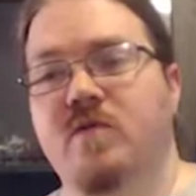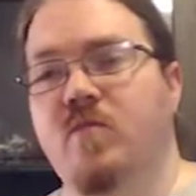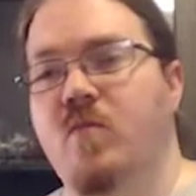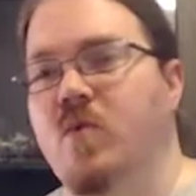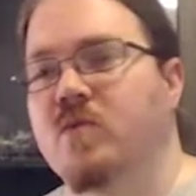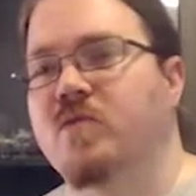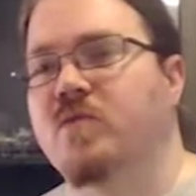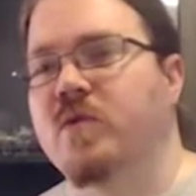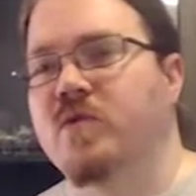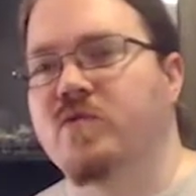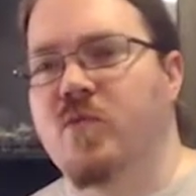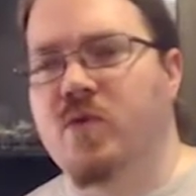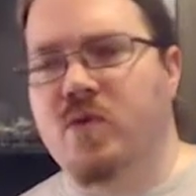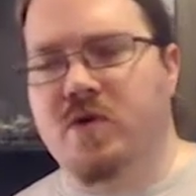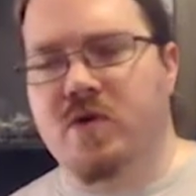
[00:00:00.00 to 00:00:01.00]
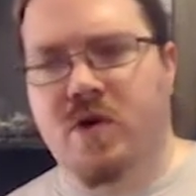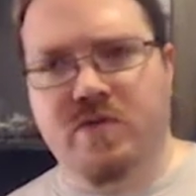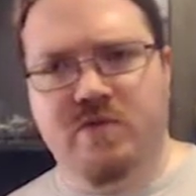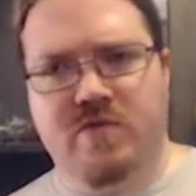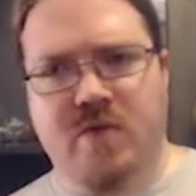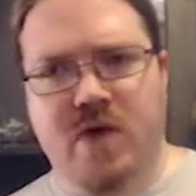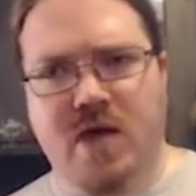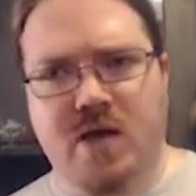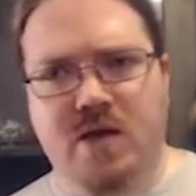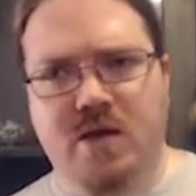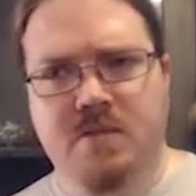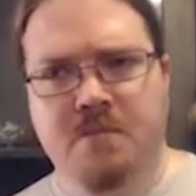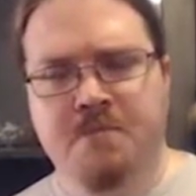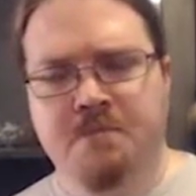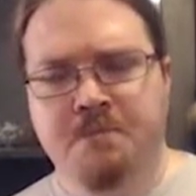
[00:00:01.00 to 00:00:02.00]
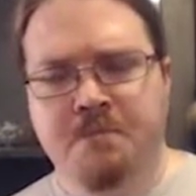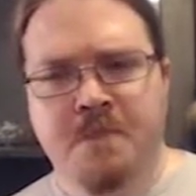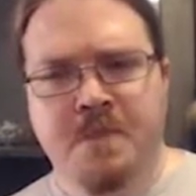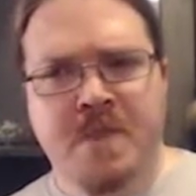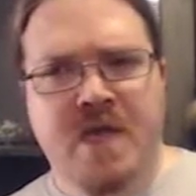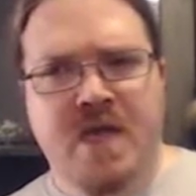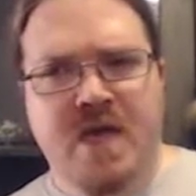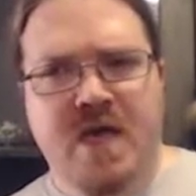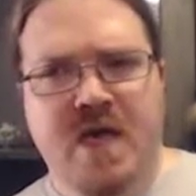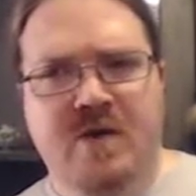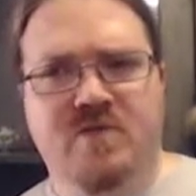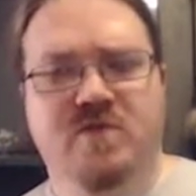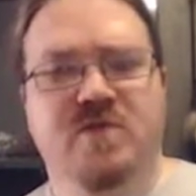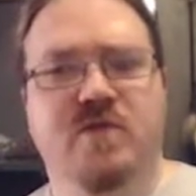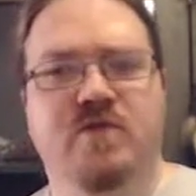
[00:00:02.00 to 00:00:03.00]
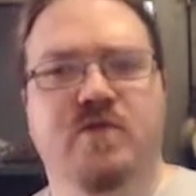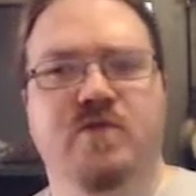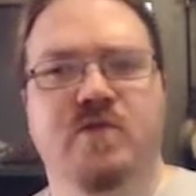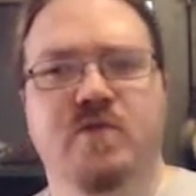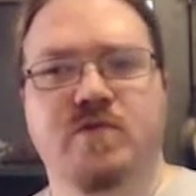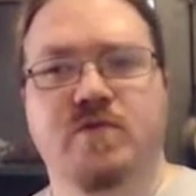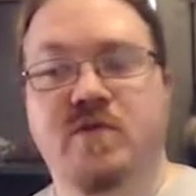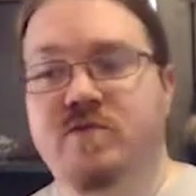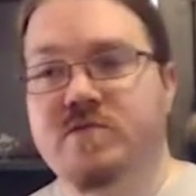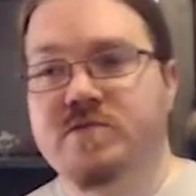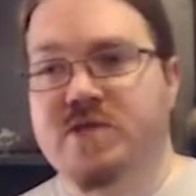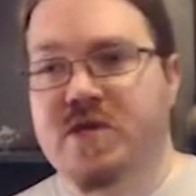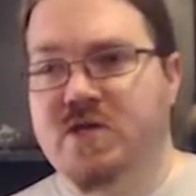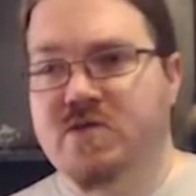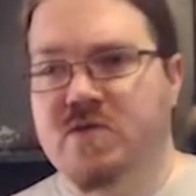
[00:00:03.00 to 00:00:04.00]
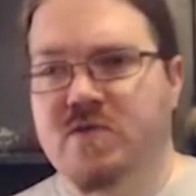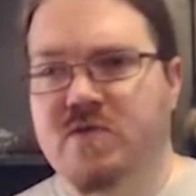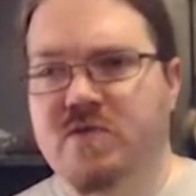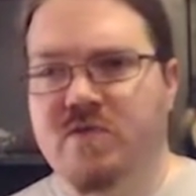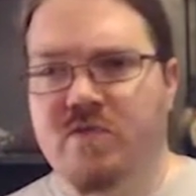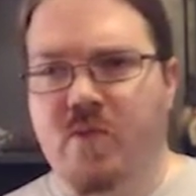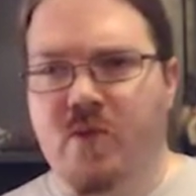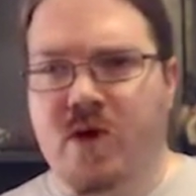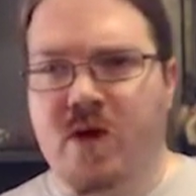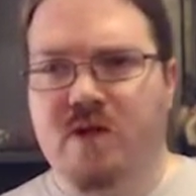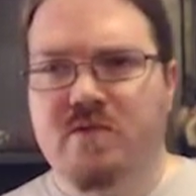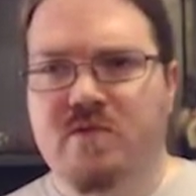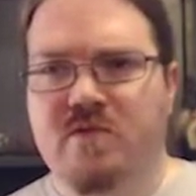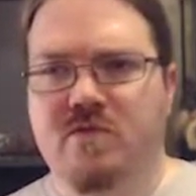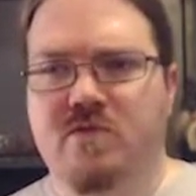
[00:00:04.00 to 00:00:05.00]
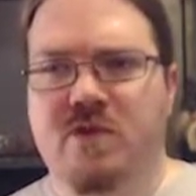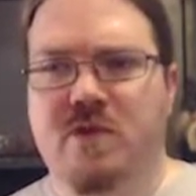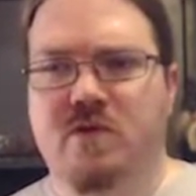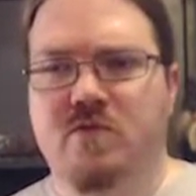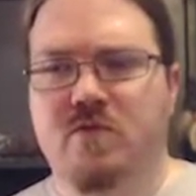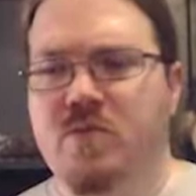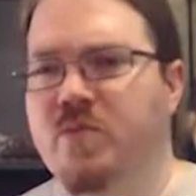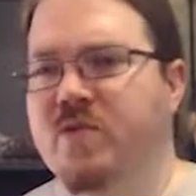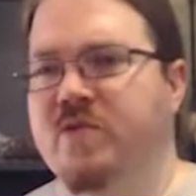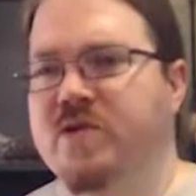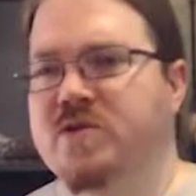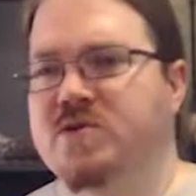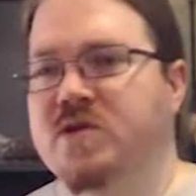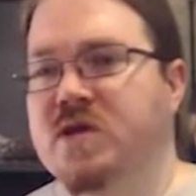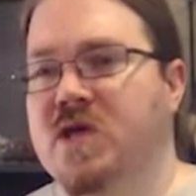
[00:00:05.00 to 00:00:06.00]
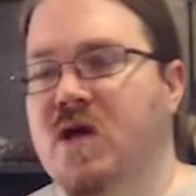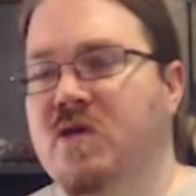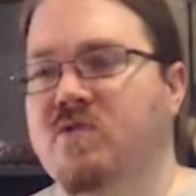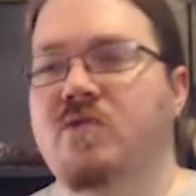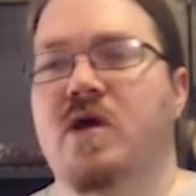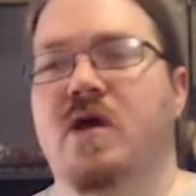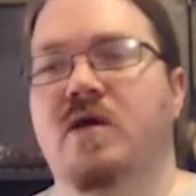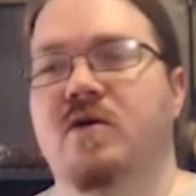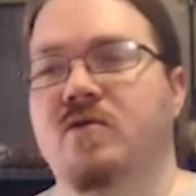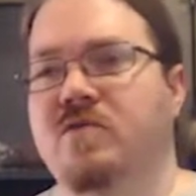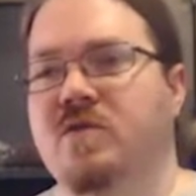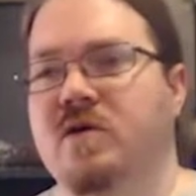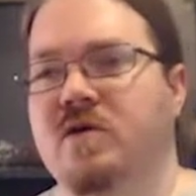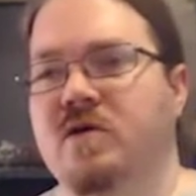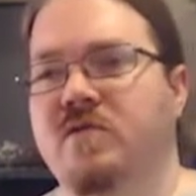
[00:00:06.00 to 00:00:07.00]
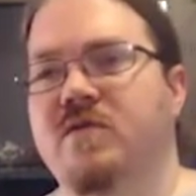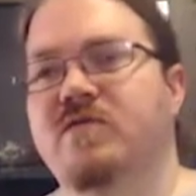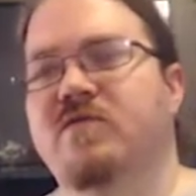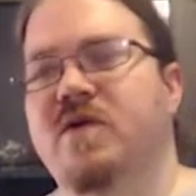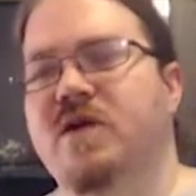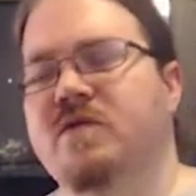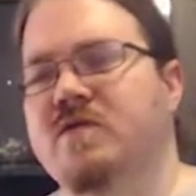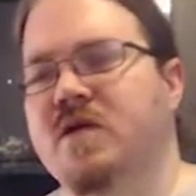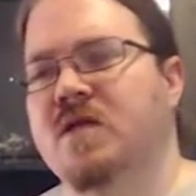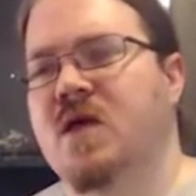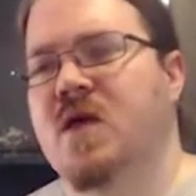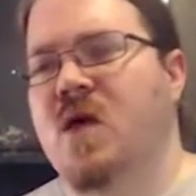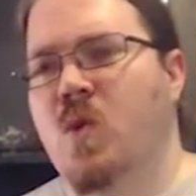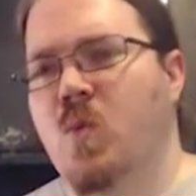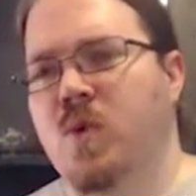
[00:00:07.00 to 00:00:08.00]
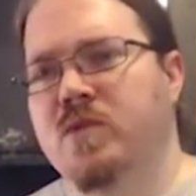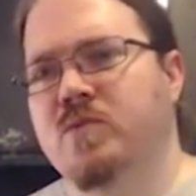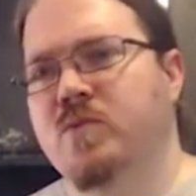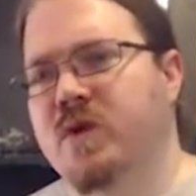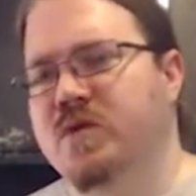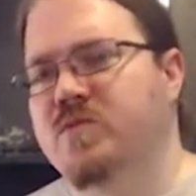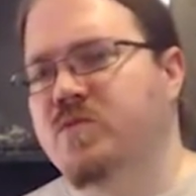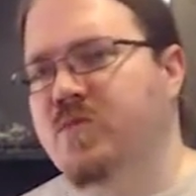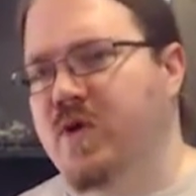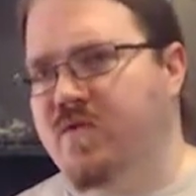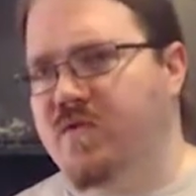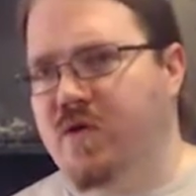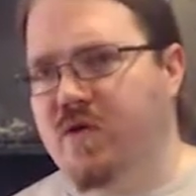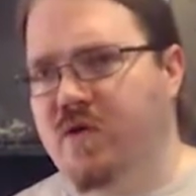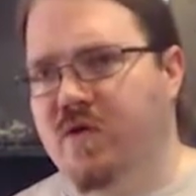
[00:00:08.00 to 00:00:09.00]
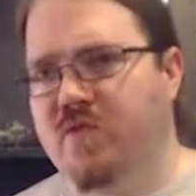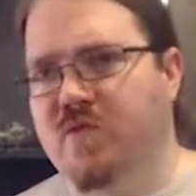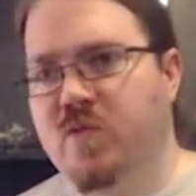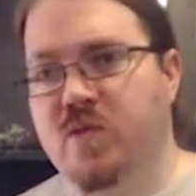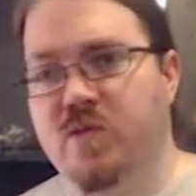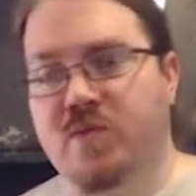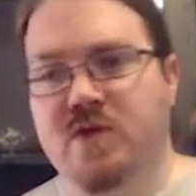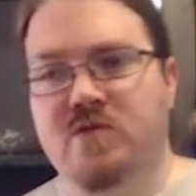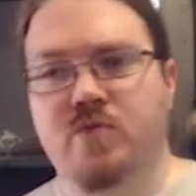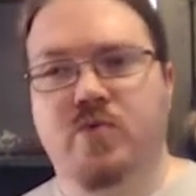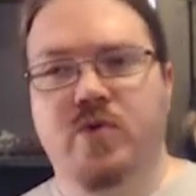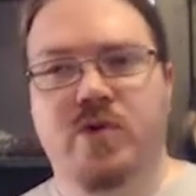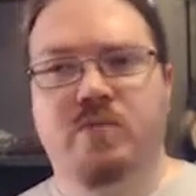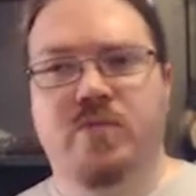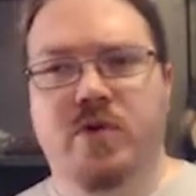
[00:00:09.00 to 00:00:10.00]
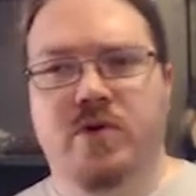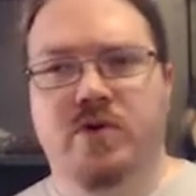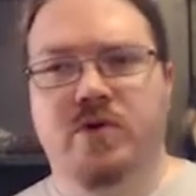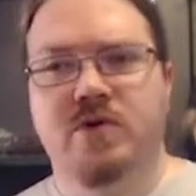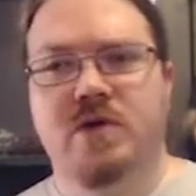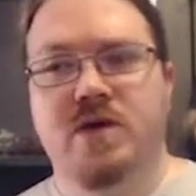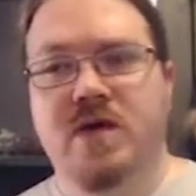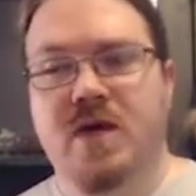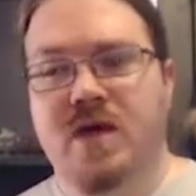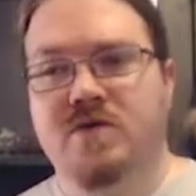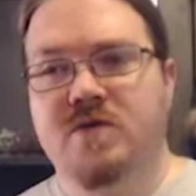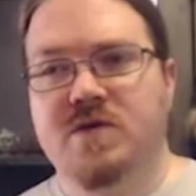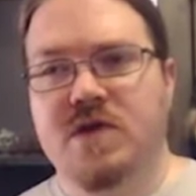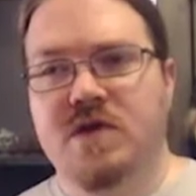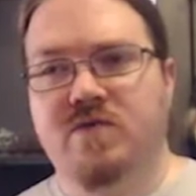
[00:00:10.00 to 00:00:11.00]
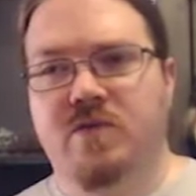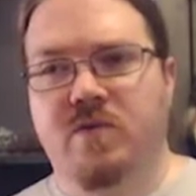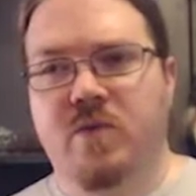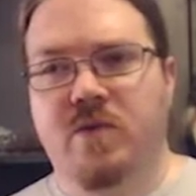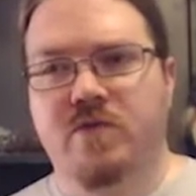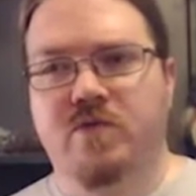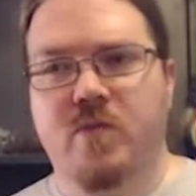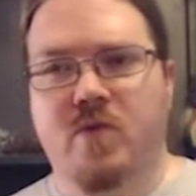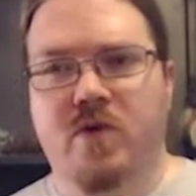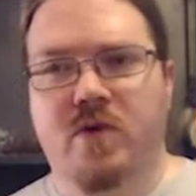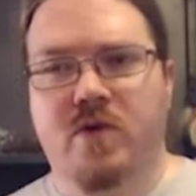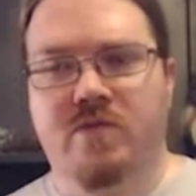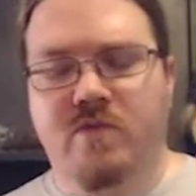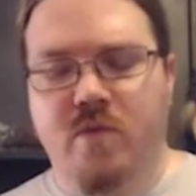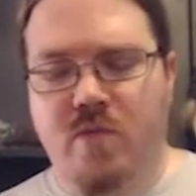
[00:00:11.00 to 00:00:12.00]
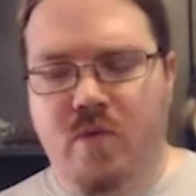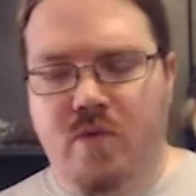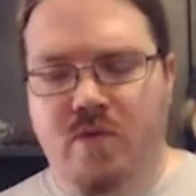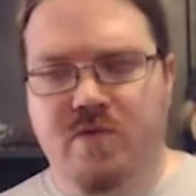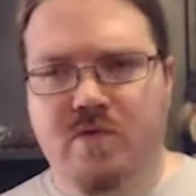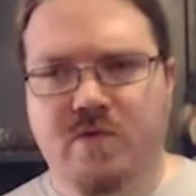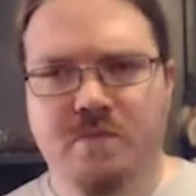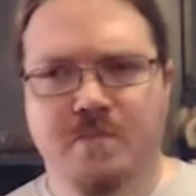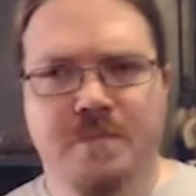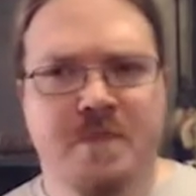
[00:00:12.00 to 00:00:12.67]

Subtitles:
moors once more to hunt for Anne. After suffering through several dangers in the wilds, the group will eventually encounter Anne herself and find that one way to break the curse would be to bring Burton and Anne together once more in the moors.